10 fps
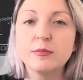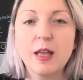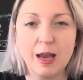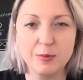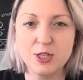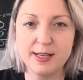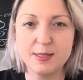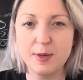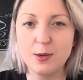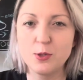How much
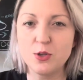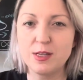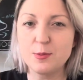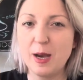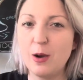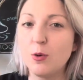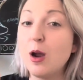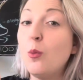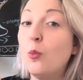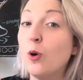antimatter would you need to power
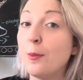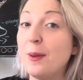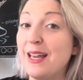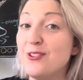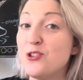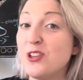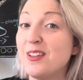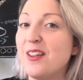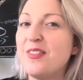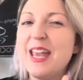a warp
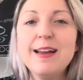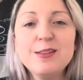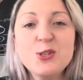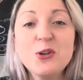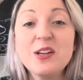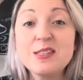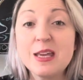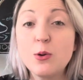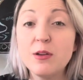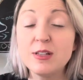engine? The answer is the
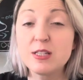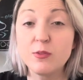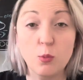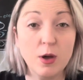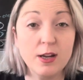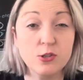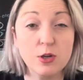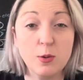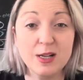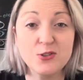equivalent of 100
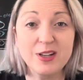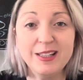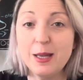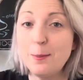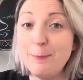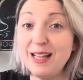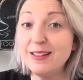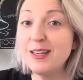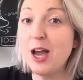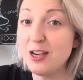quadrillion
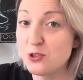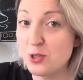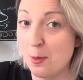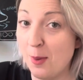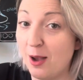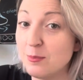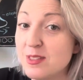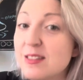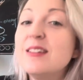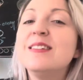billion hydrogen
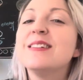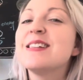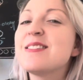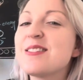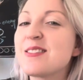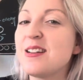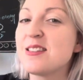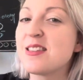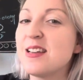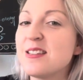bombs. Let's
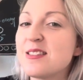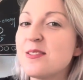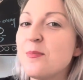discuss this.